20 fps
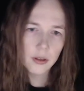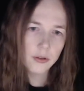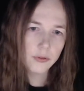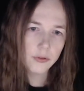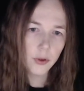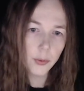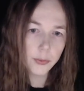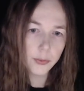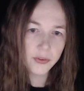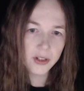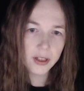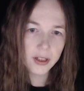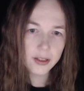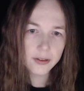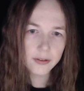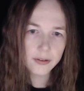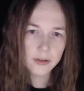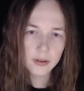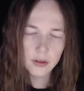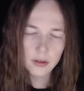Rob
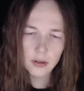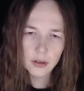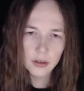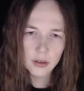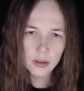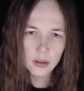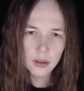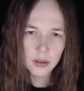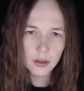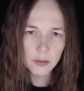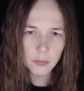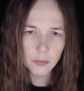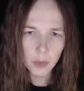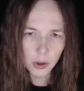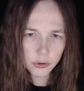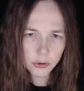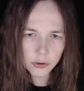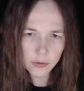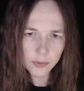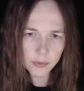says,
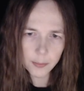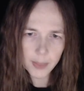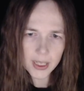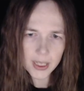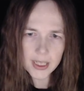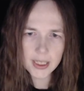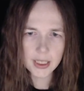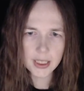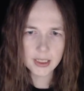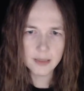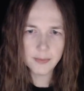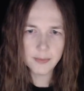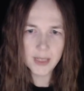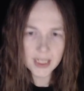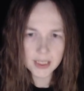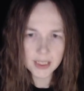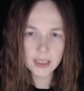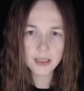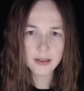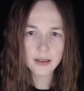most of them made
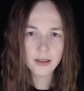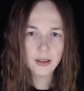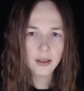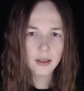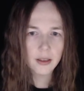it.